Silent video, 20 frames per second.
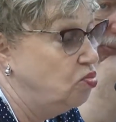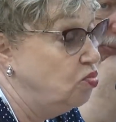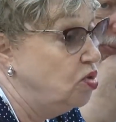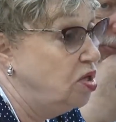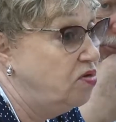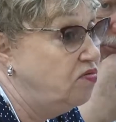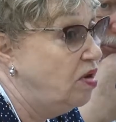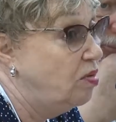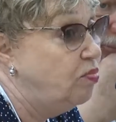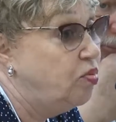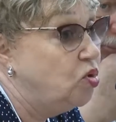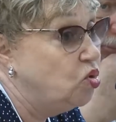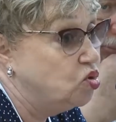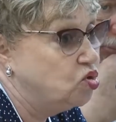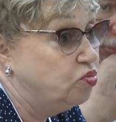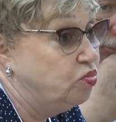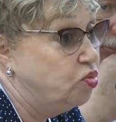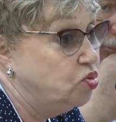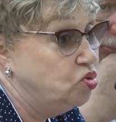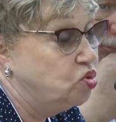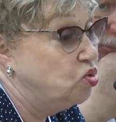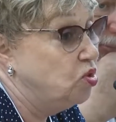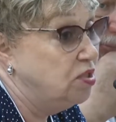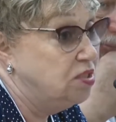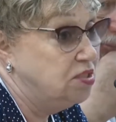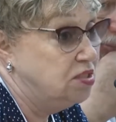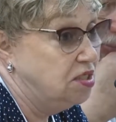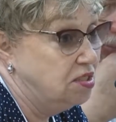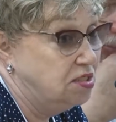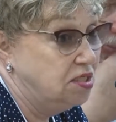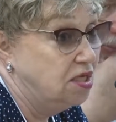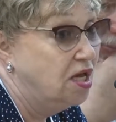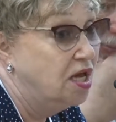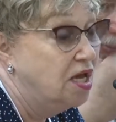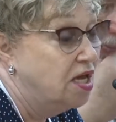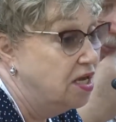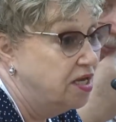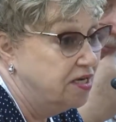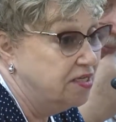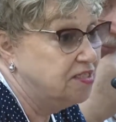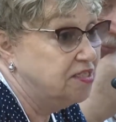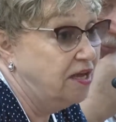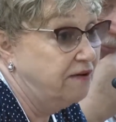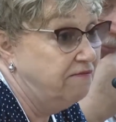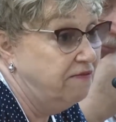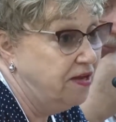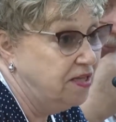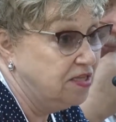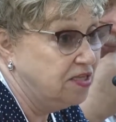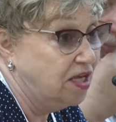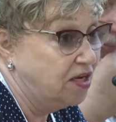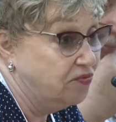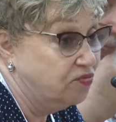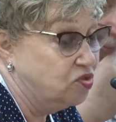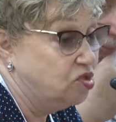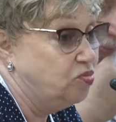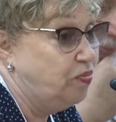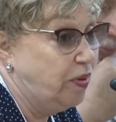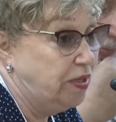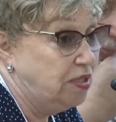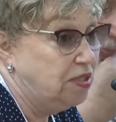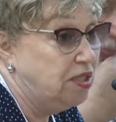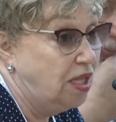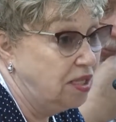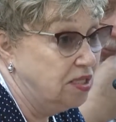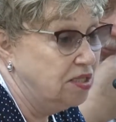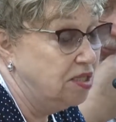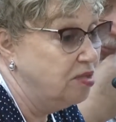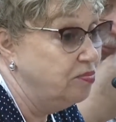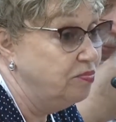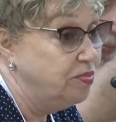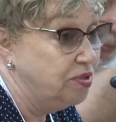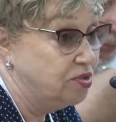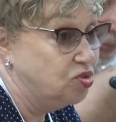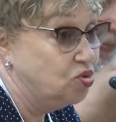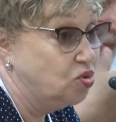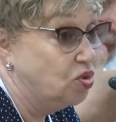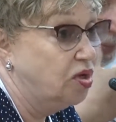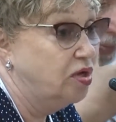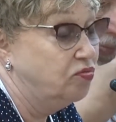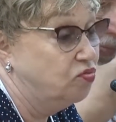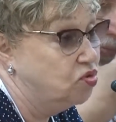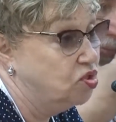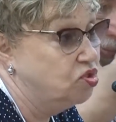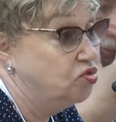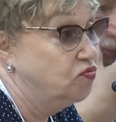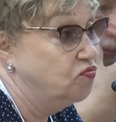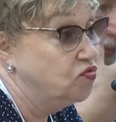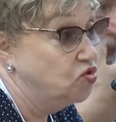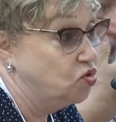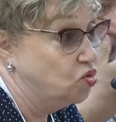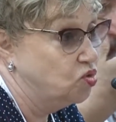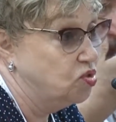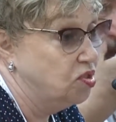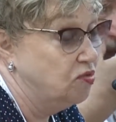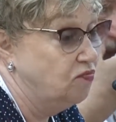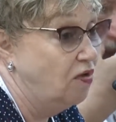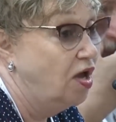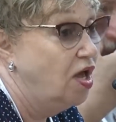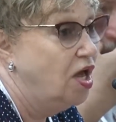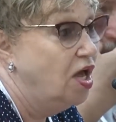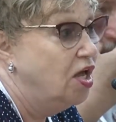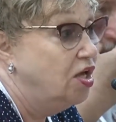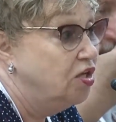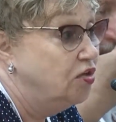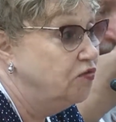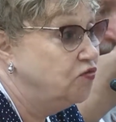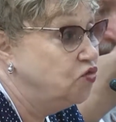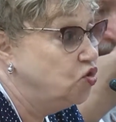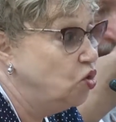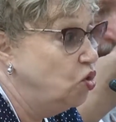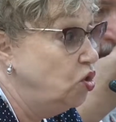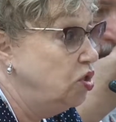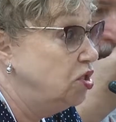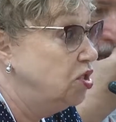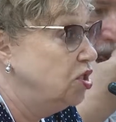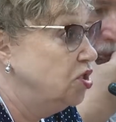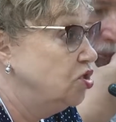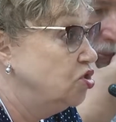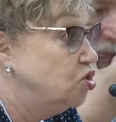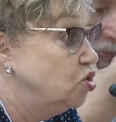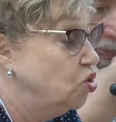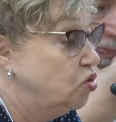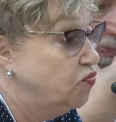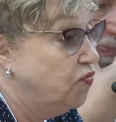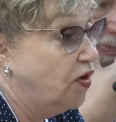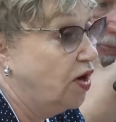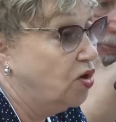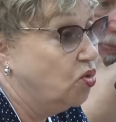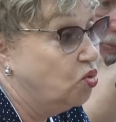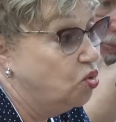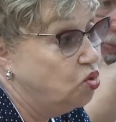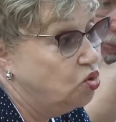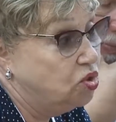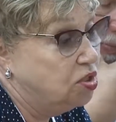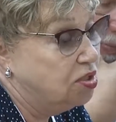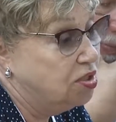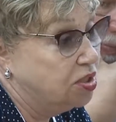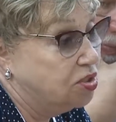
big problems with drawings. If we talk about the children drawings,